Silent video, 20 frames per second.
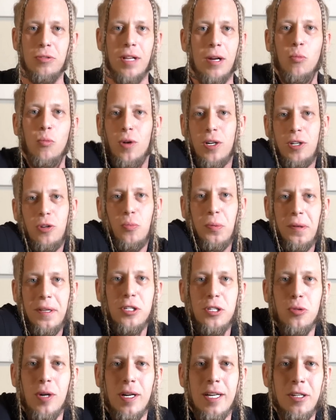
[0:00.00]
Like, what are you really
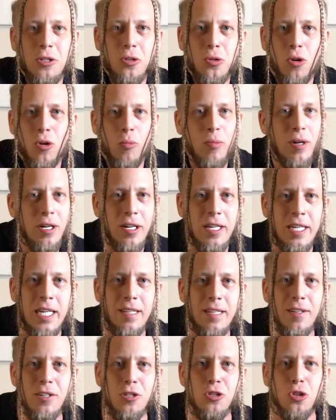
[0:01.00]
trying to do? Are we going to
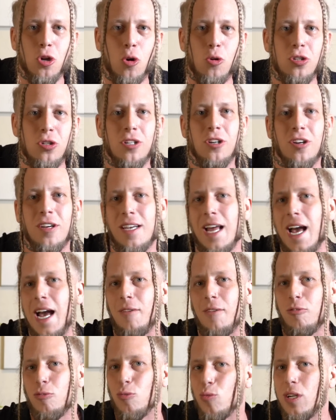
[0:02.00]
get this show done or
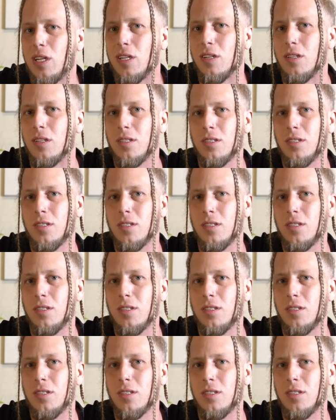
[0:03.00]
not, for real?